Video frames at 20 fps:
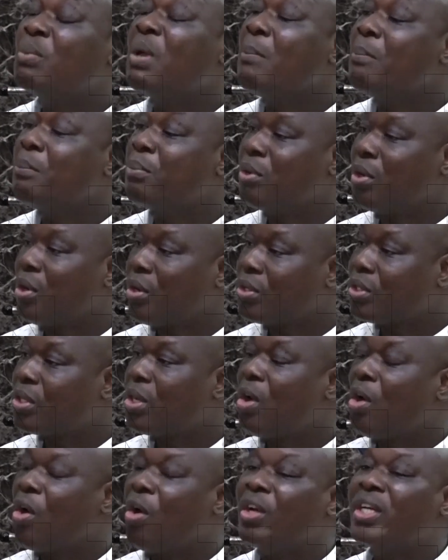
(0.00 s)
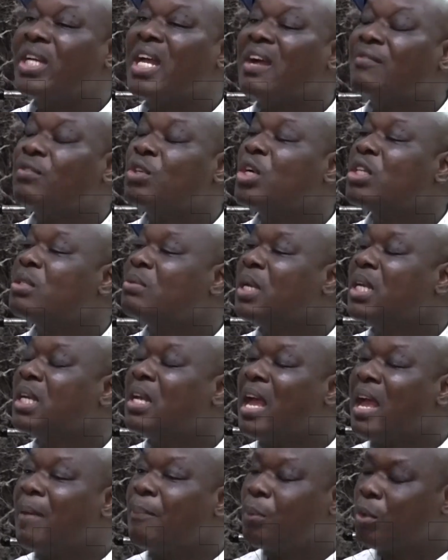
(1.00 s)
been brought or they have just been
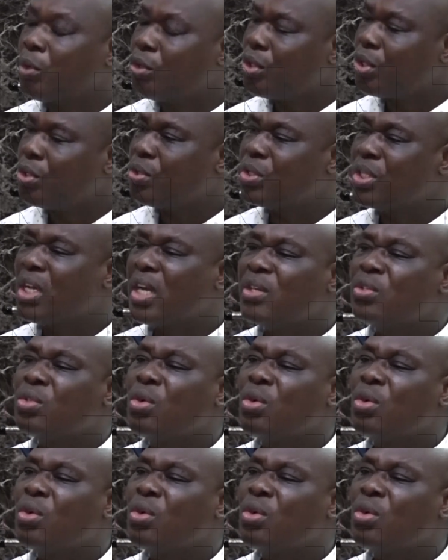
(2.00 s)
produced.